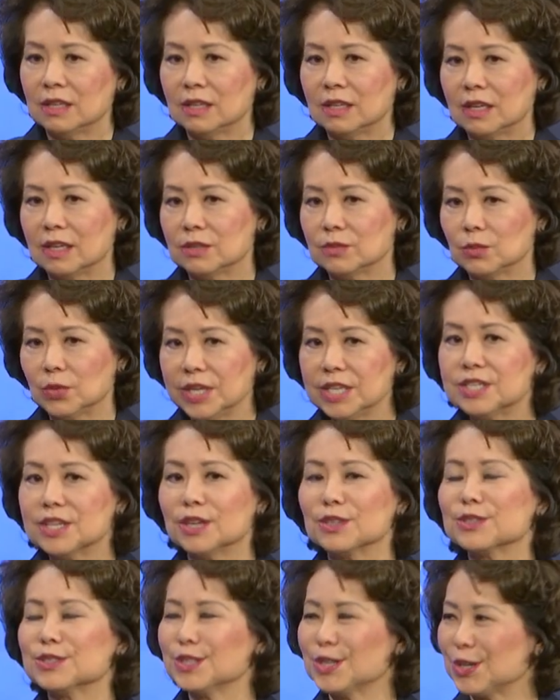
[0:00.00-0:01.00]
and we
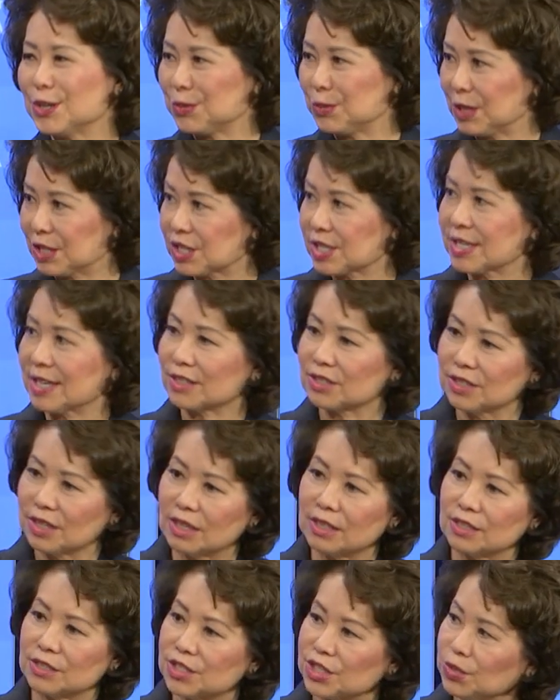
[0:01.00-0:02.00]
don't know which
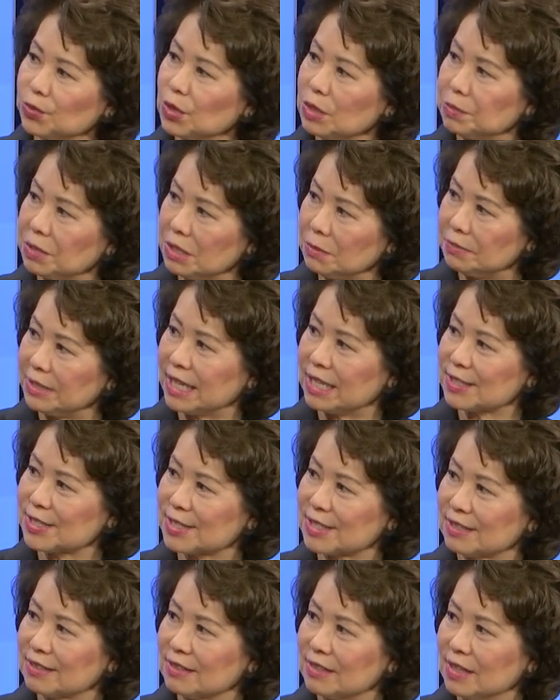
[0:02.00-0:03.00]
technology would be
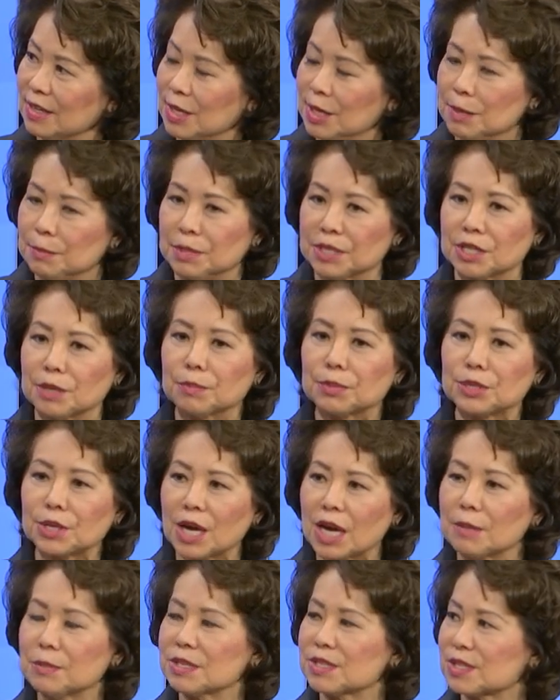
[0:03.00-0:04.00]
best. But the
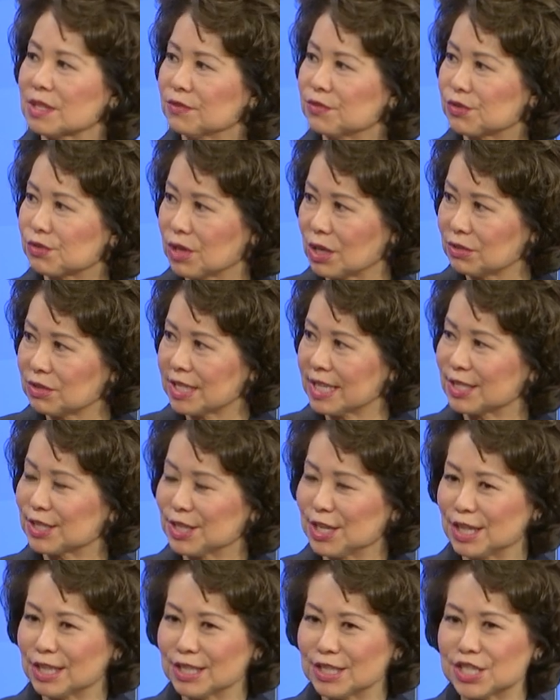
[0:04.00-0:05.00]
promise of drone
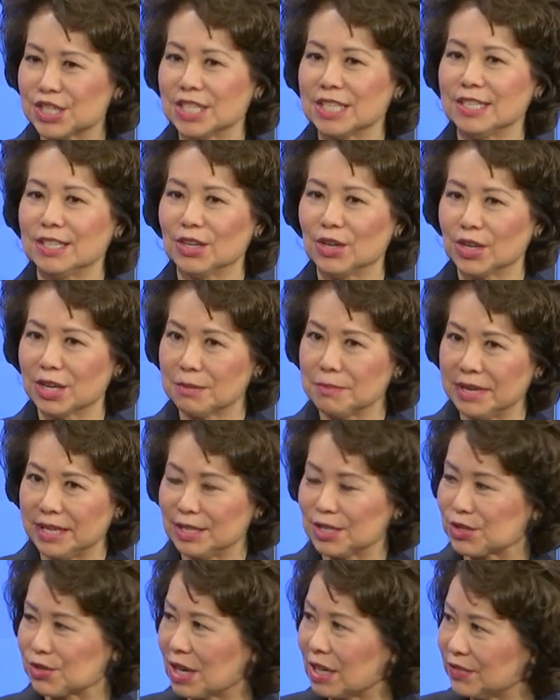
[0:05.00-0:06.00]
technology,
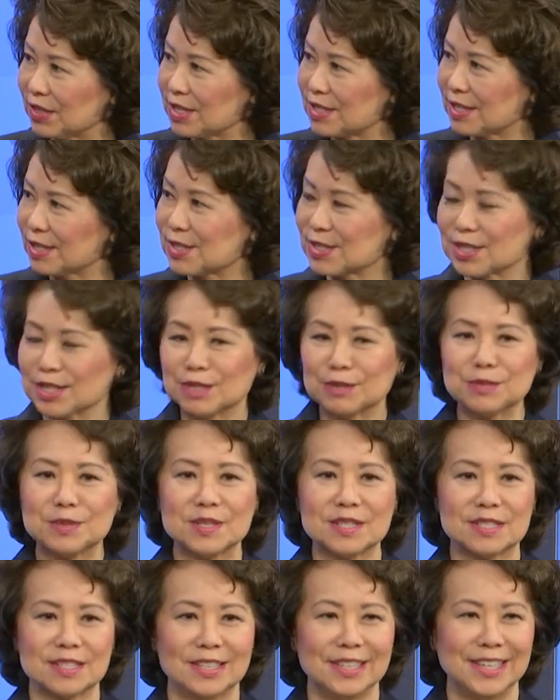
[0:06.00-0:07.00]
automated driving
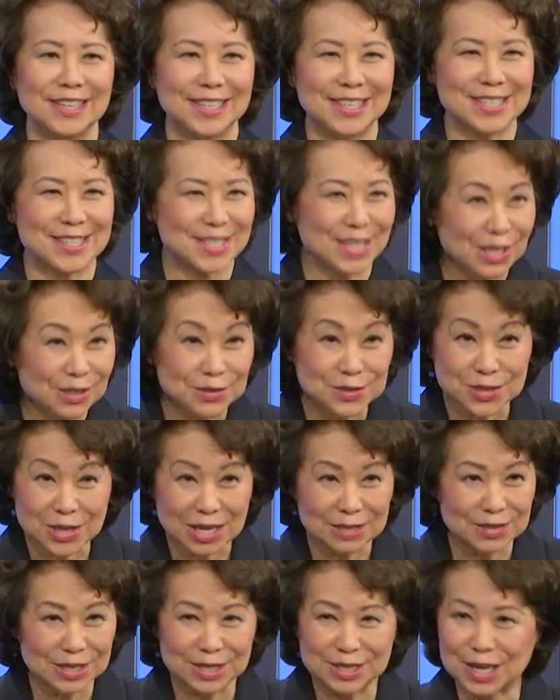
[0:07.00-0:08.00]
systems,
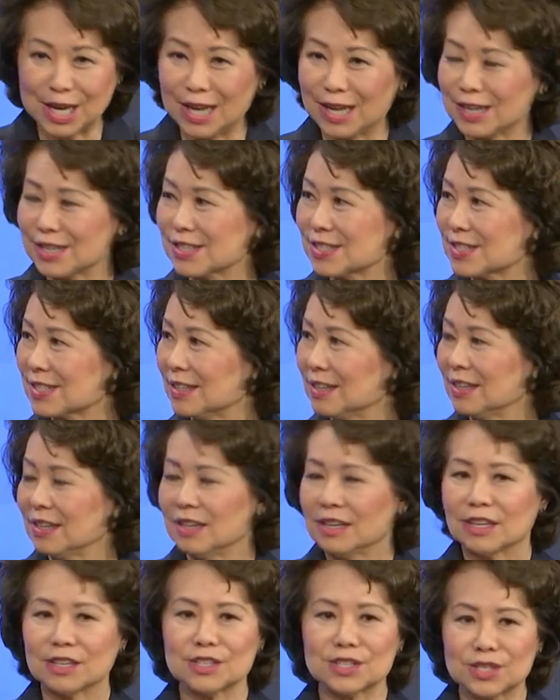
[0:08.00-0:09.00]
self-driving cars
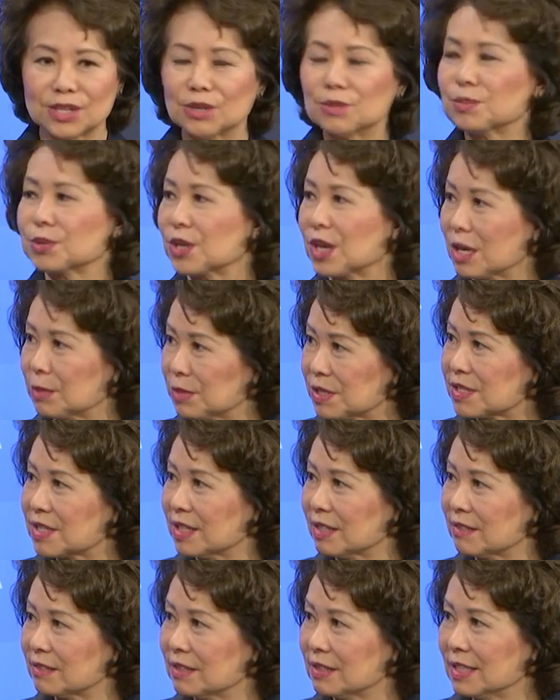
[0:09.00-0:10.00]
are so
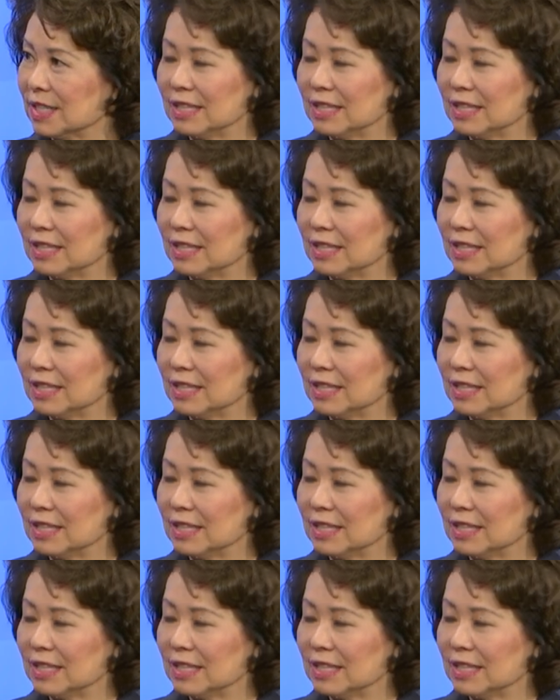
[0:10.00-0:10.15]
promising,